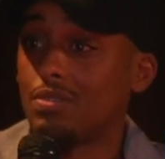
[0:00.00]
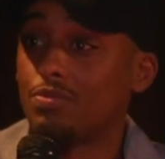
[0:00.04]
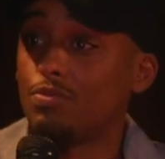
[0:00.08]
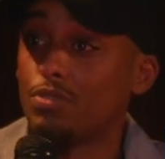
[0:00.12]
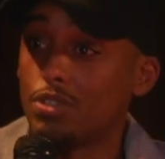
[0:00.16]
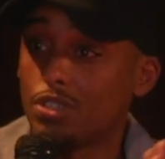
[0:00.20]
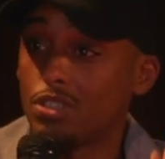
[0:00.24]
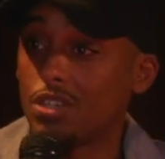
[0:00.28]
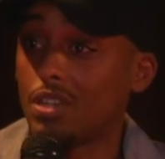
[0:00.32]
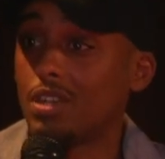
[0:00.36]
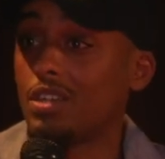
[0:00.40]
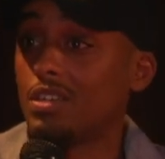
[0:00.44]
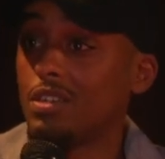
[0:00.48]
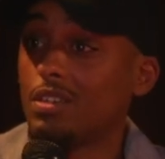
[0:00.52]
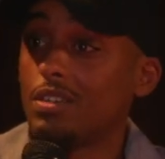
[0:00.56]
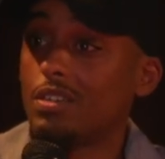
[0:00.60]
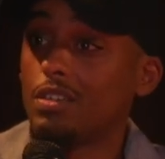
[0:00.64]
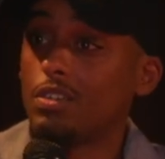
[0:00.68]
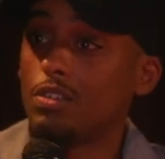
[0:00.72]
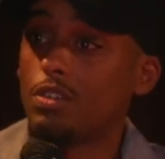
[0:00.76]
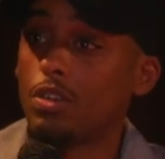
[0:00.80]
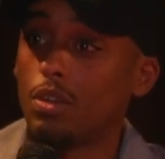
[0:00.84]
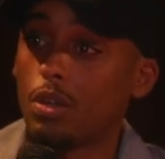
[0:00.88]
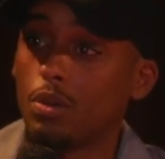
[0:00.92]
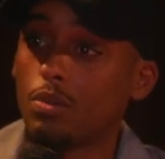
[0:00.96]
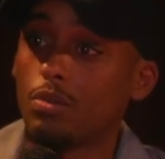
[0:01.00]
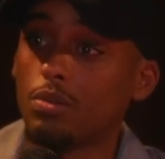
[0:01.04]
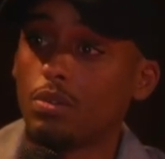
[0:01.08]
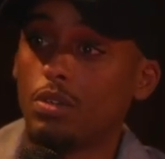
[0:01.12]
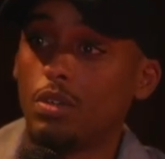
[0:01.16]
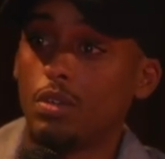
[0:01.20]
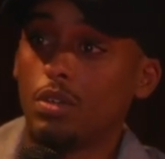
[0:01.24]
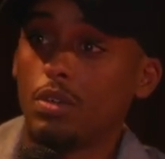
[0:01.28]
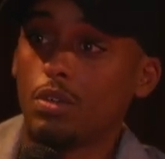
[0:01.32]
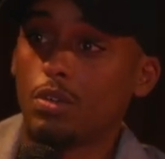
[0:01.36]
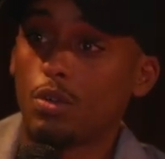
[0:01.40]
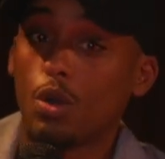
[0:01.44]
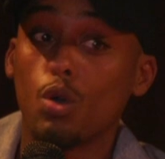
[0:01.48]
visually, you know?
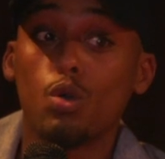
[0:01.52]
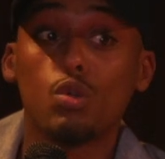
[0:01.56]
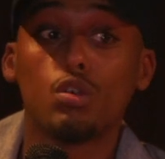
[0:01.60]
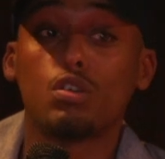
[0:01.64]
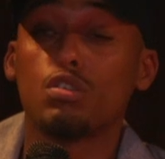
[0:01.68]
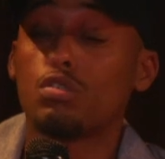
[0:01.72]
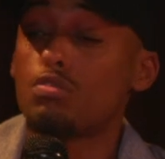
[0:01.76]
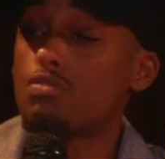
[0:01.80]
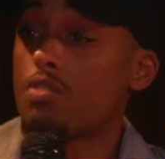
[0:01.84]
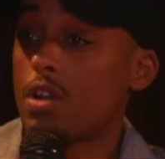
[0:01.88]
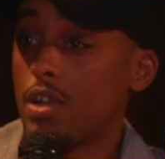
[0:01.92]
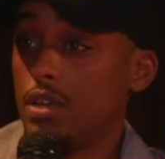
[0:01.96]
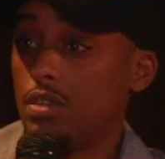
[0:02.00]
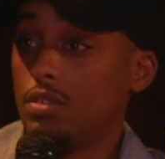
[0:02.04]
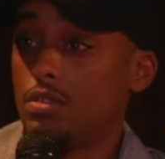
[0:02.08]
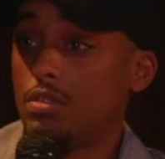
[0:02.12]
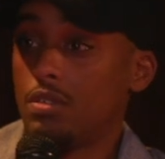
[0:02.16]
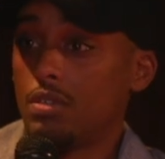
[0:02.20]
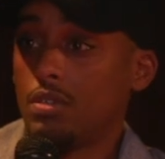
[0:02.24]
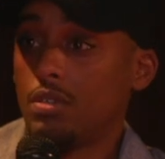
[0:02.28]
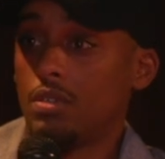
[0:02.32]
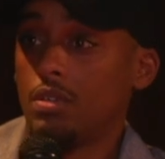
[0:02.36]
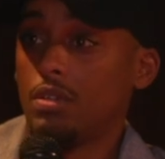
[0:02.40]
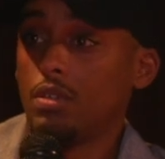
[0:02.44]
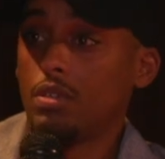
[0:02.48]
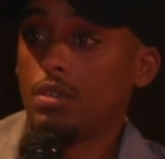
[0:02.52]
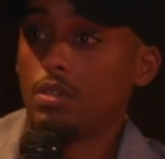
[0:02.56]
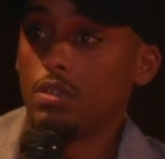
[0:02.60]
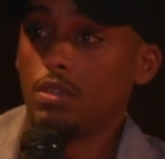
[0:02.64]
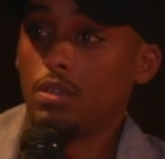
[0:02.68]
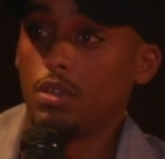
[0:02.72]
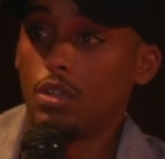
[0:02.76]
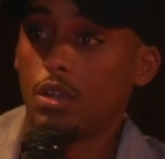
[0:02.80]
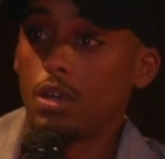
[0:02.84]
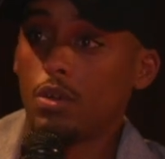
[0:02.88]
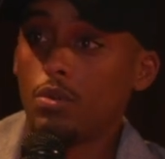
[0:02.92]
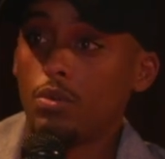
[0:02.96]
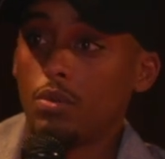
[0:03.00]
Go and create,
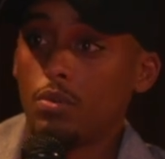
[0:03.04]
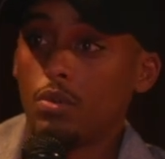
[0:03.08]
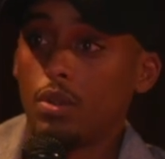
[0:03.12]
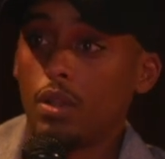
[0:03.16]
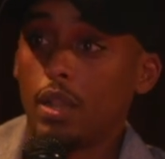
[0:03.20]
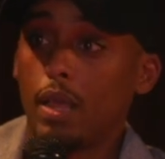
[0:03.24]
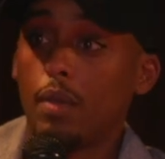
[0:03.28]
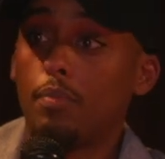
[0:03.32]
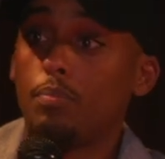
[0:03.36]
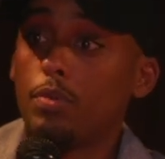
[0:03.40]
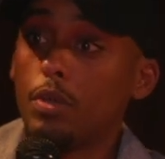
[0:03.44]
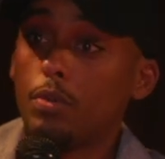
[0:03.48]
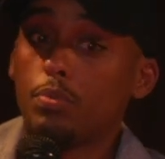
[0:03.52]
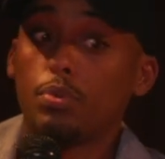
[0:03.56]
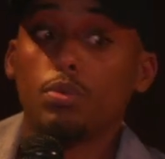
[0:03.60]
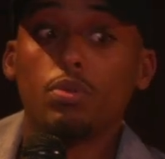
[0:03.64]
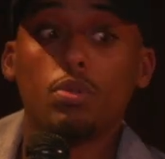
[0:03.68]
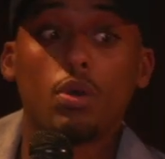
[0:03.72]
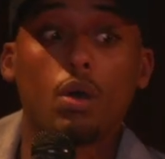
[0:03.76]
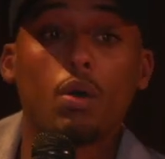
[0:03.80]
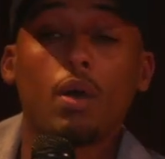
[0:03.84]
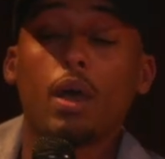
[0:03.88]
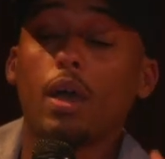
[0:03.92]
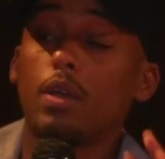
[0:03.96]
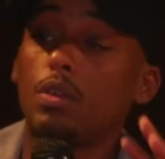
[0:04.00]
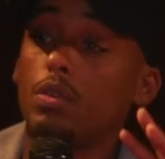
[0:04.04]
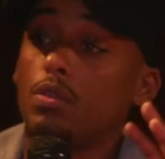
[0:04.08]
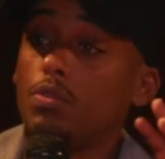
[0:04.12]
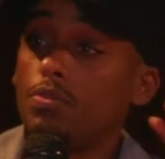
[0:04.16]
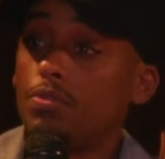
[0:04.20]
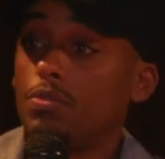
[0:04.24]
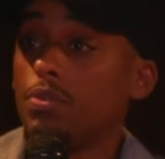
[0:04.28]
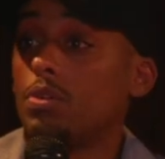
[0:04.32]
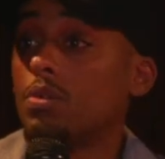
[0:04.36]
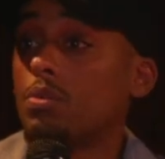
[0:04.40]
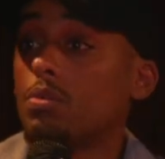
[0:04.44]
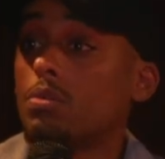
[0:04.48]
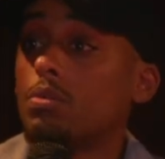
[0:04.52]
you know? Let people know how you
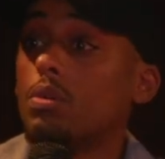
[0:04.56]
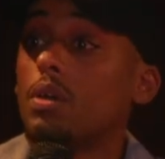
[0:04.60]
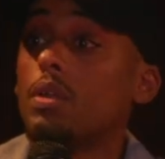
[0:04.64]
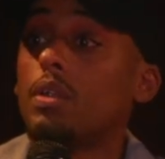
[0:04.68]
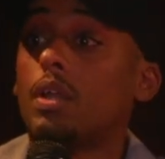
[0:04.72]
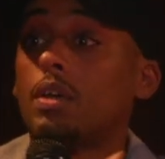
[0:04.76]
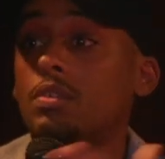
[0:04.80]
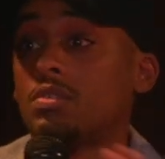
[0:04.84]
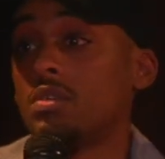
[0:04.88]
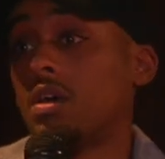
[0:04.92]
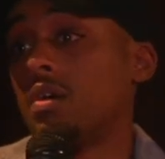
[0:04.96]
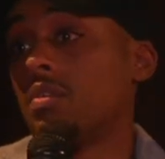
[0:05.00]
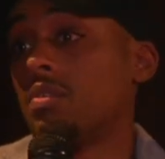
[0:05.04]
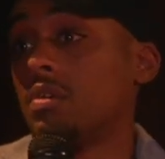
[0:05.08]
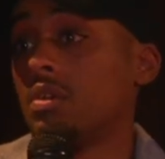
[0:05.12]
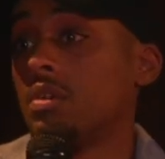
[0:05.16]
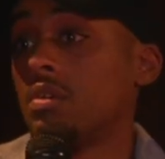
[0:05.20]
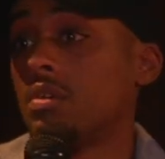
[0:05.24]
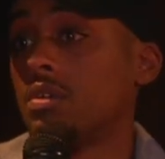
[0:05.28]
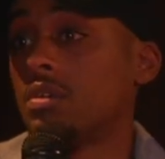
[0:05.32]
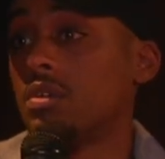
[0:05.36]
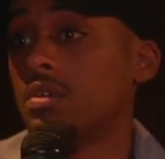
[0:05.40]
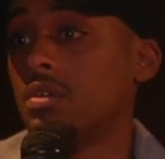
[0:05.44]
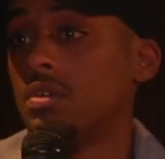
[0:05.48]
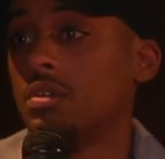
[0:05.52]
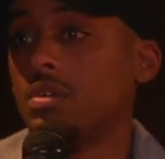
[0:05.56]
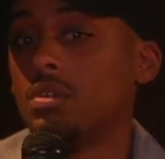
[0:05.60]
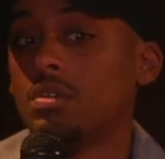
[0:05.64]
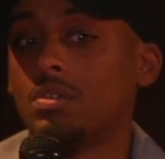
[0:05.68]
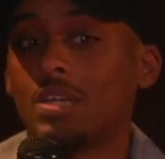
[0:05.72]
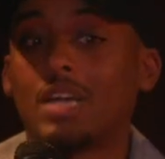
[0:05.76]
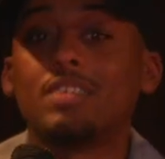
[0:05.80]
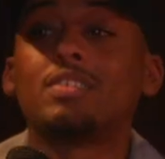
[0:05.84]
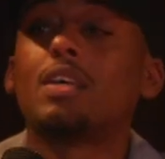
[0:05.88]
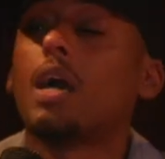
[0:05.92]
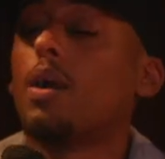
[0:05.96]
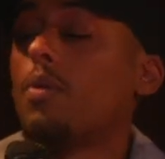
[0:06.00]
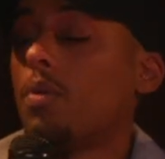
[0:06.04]
feel, and that's how I think.
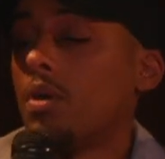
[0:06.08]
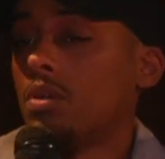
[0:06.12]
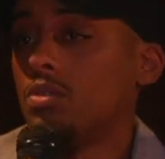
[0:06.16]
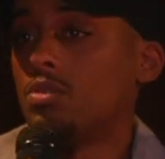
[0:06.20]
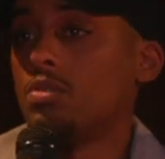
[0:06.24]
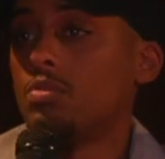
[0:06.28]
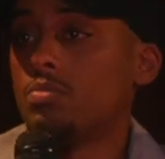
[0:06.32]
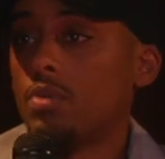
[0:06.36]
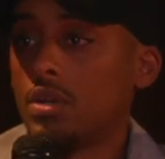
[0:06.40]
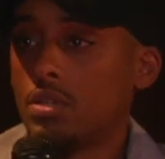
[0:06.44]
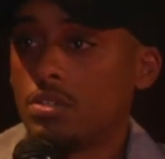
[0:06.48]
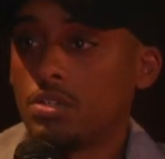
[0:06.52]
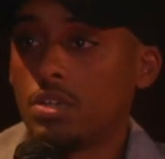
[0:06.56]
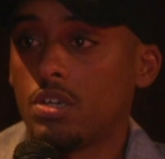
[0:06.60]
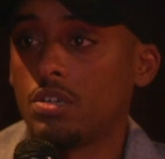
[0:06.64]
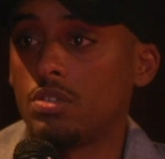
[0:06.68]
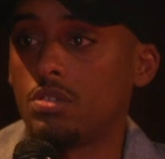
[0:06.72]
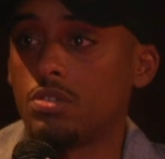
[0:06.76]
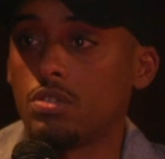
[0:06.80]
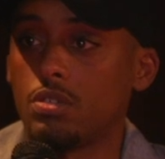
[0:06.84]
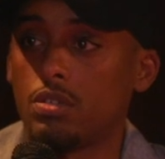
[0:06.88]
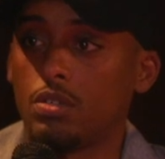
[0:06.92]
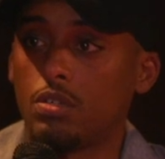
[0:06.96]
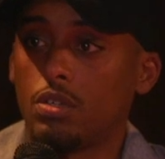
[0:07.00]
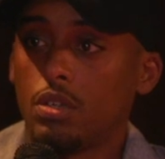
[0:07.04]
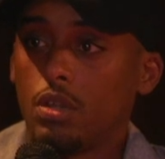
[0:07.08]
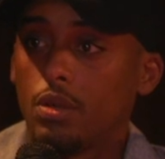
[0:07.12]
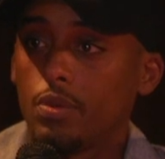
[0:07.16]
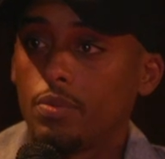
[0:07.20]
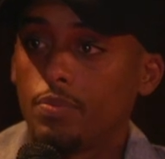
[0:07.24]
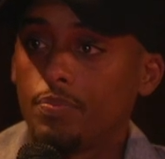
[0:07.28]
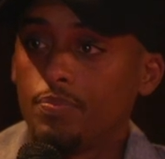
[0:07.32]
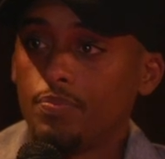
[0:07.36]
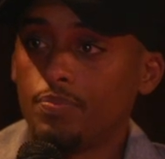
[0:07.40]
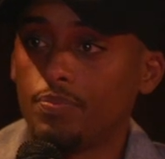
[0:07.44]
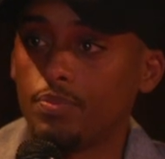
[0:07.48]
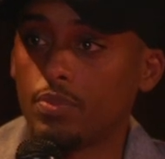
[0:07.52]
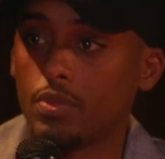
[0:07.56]
That's how I do my change, you know?
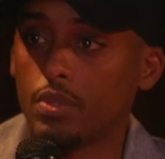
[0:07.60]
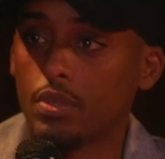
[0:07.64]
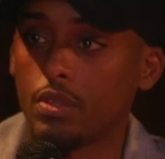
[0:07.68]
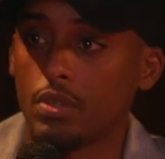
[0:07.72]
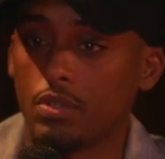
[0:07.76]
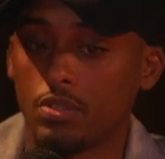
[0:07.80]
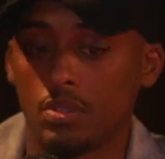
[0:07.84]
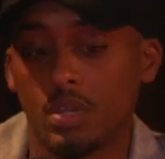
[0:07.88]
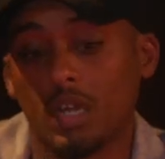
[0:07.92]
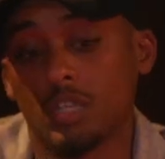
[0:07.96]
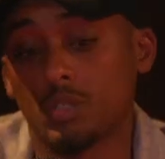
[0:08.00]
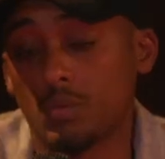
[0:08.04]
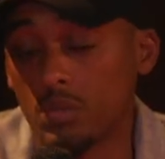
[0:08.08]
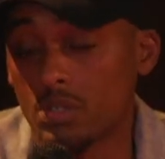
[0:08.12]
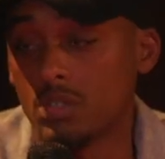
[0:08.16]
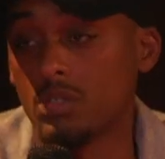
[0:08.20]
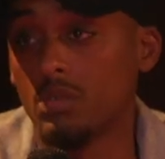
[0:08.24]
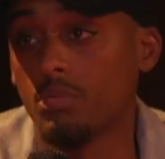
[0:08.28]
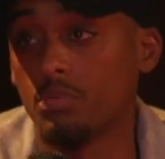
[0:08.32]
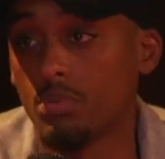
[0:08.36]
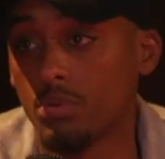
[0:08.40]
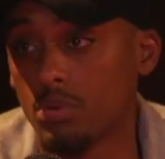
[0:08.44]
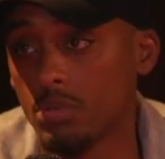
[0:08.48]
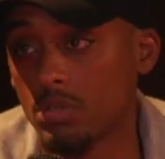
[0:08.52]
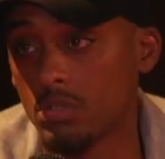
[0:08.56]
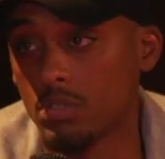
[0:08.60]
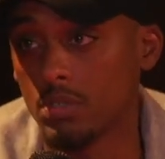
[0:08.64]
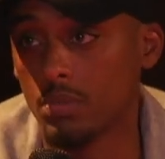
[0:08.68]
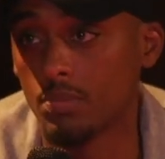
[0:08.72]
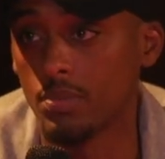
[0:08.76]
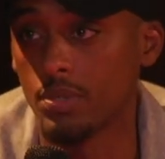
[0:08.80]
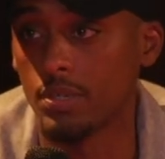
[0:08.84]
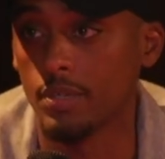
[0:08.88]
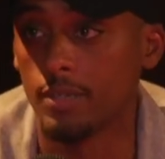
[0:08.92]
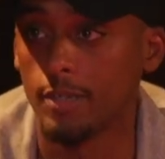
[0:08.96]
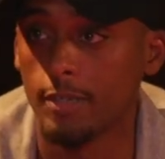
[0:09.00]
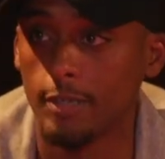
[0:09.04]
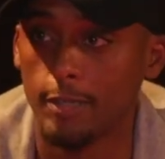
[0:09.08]
So that's what's important to
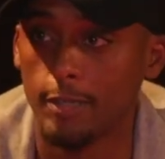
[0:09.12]
me.